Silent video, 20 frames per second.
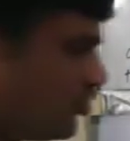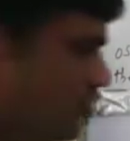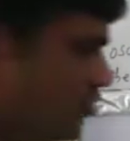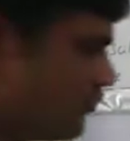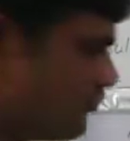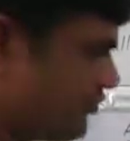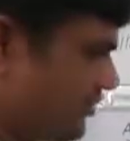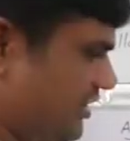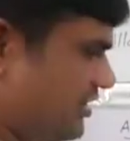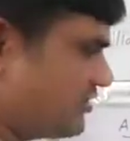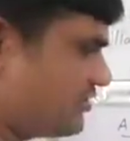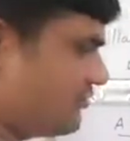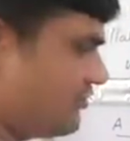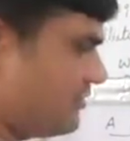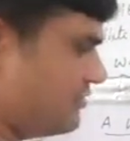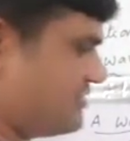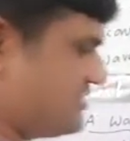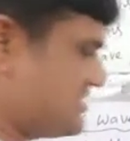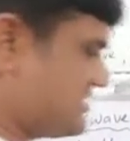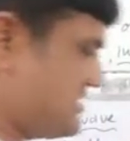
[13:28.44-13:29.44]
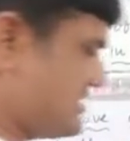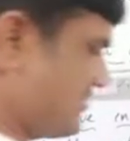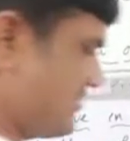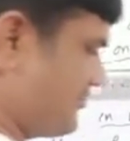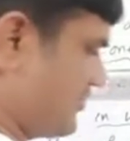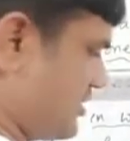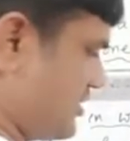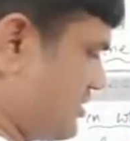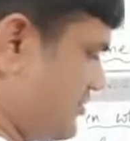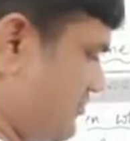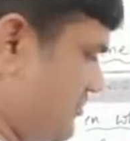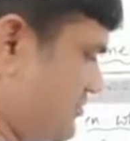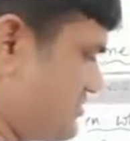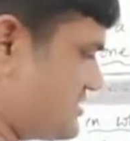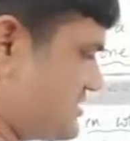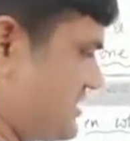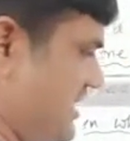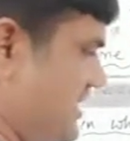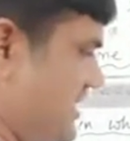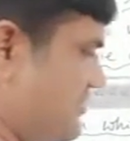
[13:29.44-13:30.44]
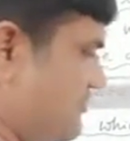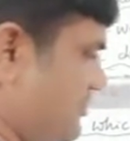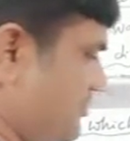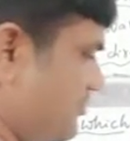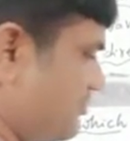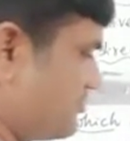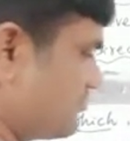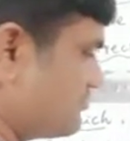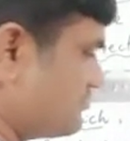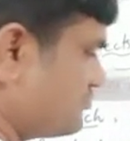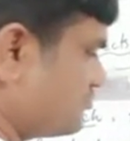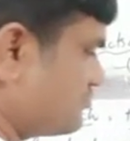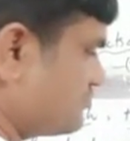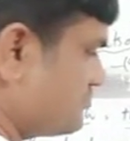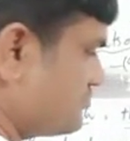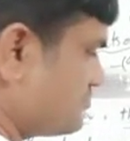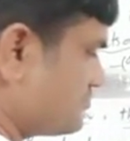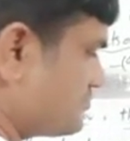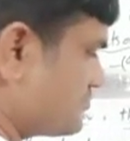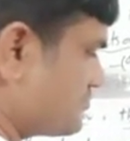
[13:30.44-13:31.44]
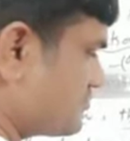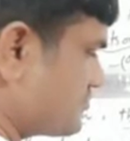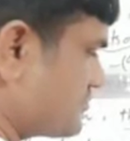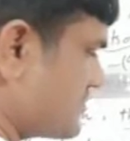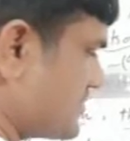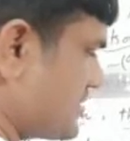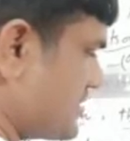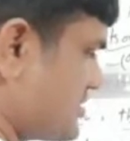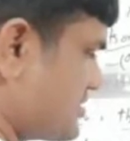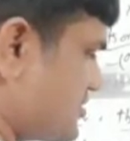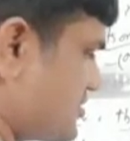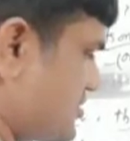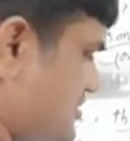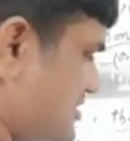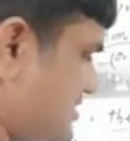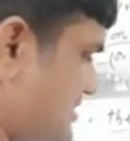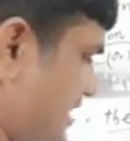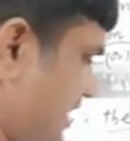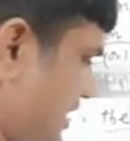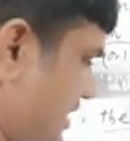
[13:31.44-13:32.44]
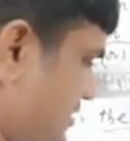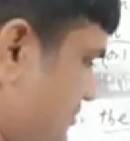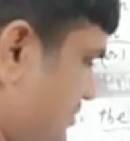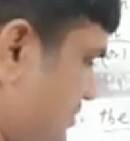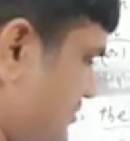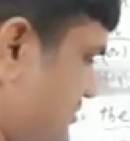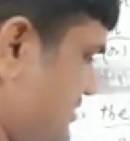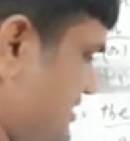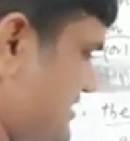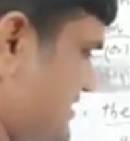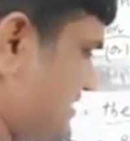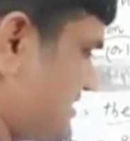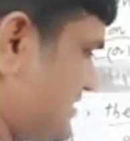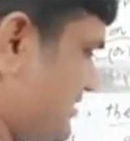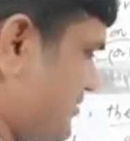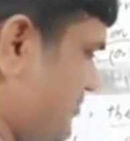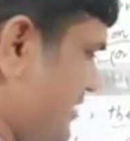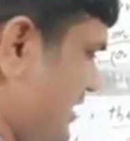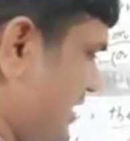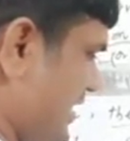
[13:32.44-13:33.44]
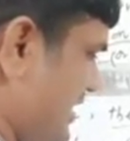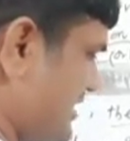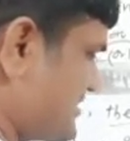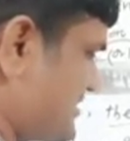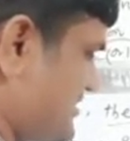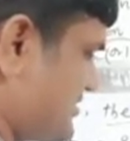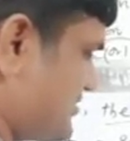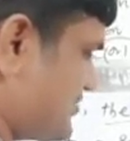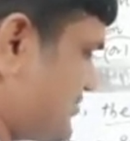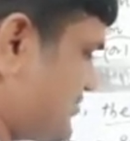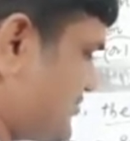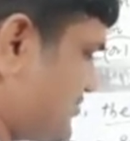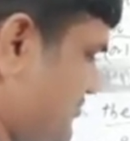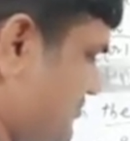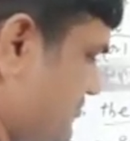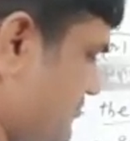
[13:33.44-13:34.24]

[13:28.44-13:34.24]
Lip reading: front view. This is the front view, side view. So side view. This is the y axis.